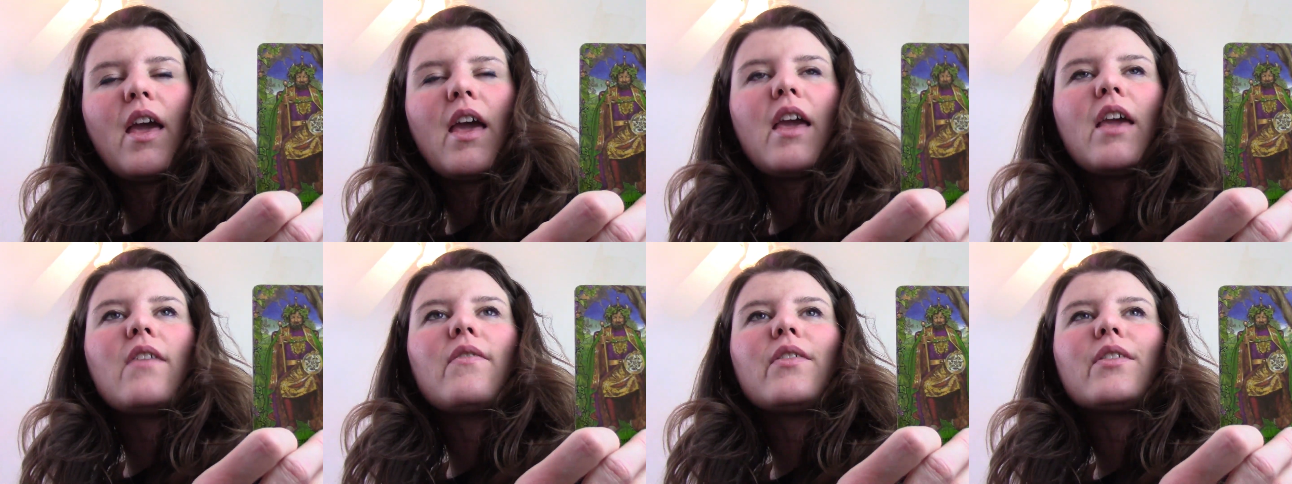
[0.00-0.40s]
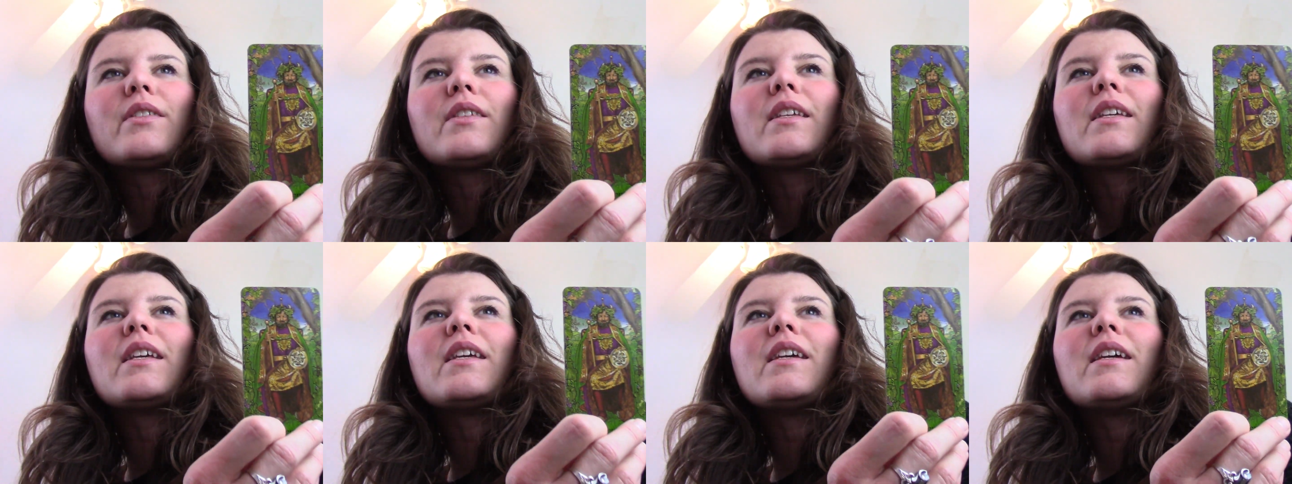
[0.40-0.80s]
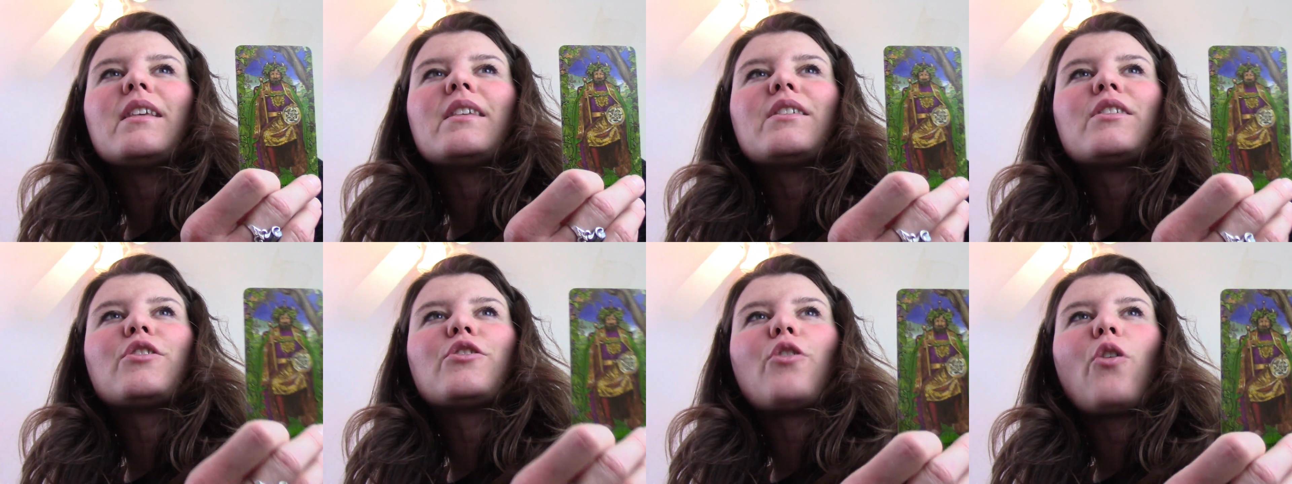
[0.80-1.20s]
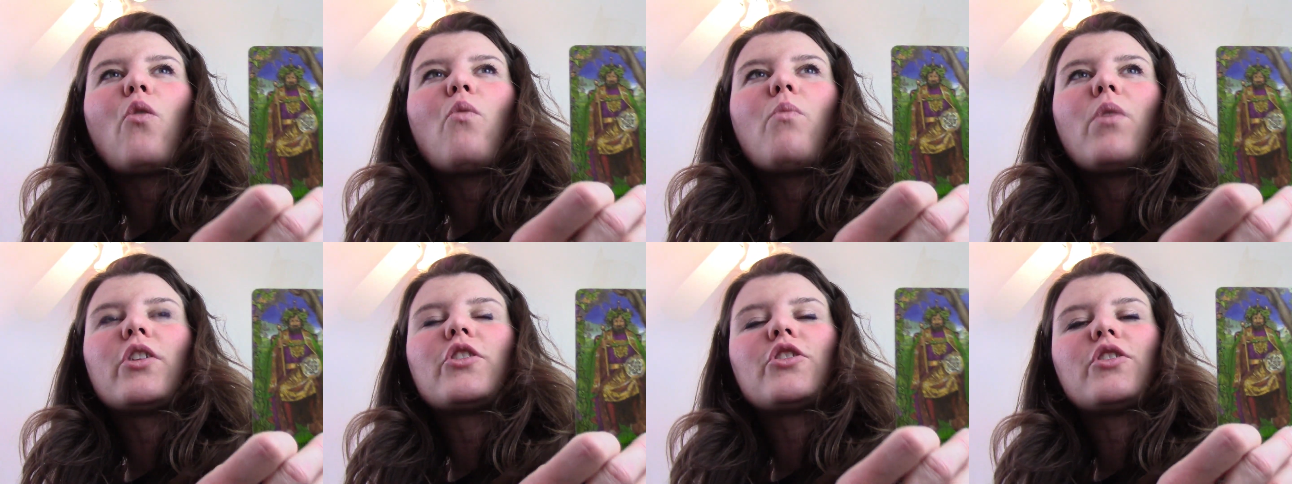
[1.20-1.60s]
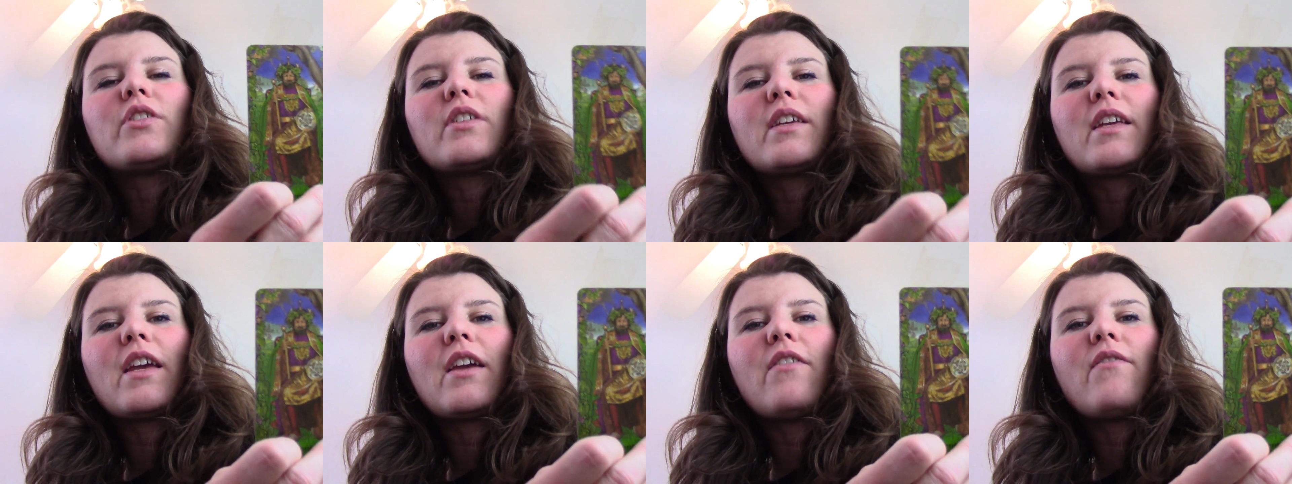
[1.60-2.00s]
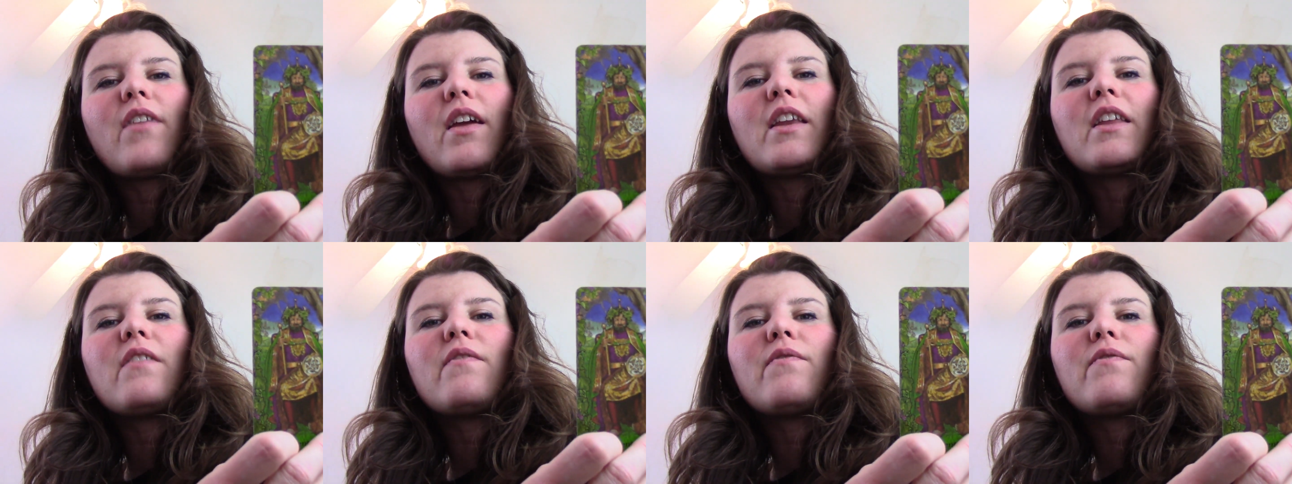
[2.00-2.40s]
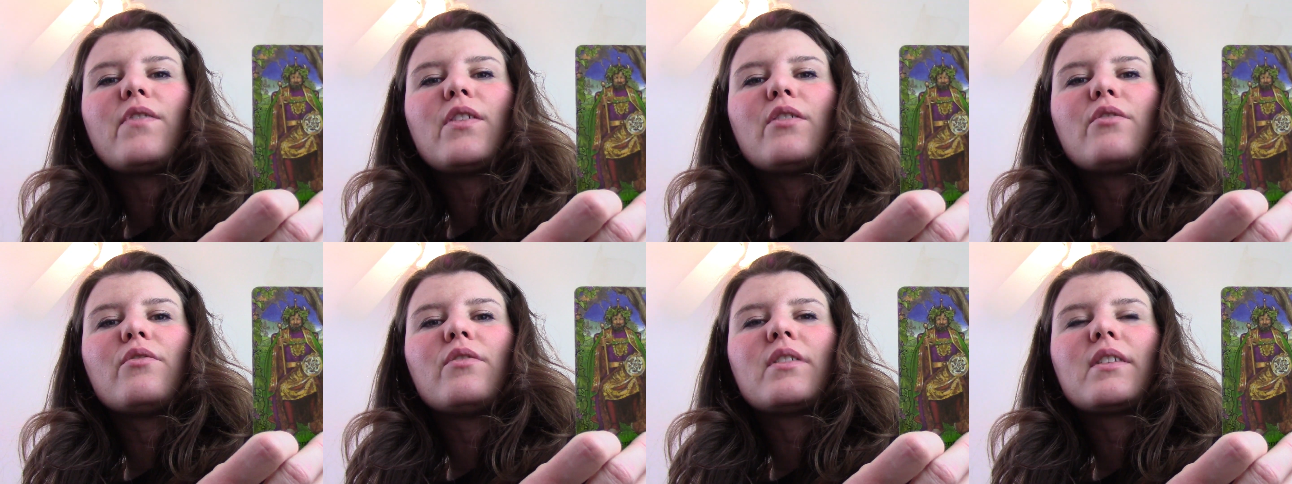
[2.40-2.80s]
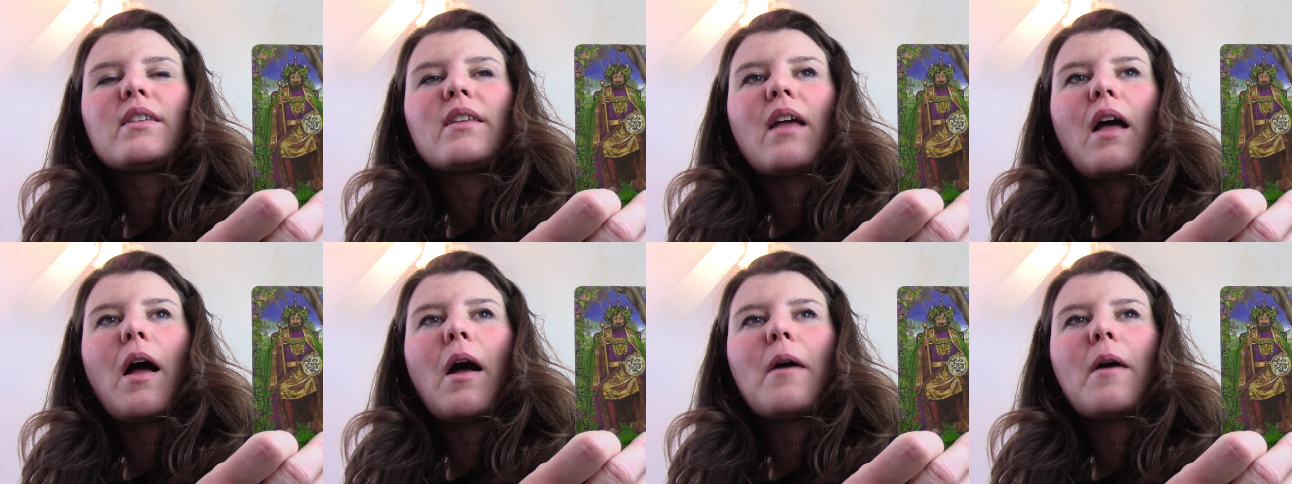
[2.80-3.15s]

He feels like he has so much to give, and he feels